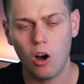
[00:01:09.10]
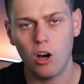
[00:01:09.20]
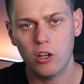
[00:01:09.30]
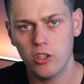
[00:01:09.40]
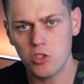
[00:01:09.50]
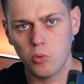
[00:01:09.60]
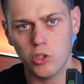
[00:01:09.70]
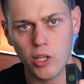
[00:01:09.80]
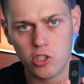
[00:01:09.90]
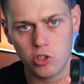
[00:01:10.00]
On this one,
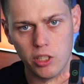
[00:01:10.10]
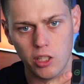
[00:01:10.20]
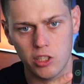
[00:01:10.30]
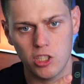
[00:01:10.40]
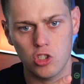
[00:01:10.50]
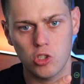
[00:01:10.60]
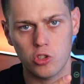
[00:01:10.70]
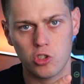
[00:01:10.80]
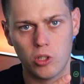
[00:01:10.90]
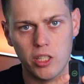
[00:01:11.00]
you actually get a digital
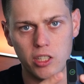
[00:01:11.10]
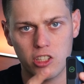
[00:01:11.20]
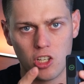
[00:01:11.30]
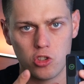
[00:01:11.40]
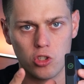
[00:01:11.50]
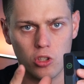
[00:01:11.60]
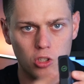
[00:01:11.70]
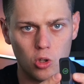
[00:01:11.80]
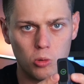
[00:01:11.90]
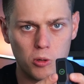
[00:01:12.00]
screen that tells you the
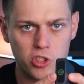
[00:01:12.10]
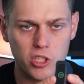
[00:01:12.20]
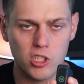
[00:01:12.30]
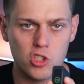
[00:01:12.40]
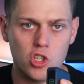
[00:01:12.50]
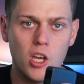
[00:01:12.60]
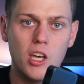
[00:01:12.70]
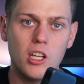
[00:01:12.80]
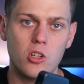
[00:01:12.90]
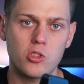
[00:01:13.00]
total percentage.
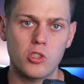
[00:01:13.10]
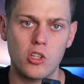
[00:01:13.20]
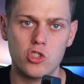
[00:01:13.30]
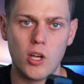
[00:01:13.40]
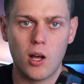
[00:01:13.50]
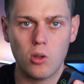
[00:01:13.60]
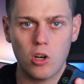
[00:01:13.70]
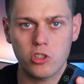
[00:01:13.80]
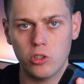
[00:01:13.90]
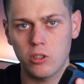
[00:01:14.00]
It also tells you how long
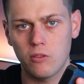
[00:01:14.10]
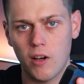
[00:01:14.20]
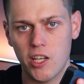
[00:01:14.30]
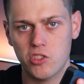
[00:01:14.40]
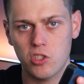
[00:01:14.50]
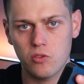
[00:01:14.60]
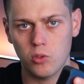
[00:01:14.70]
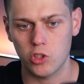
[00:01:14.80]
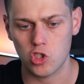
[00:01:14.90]
till your device is fully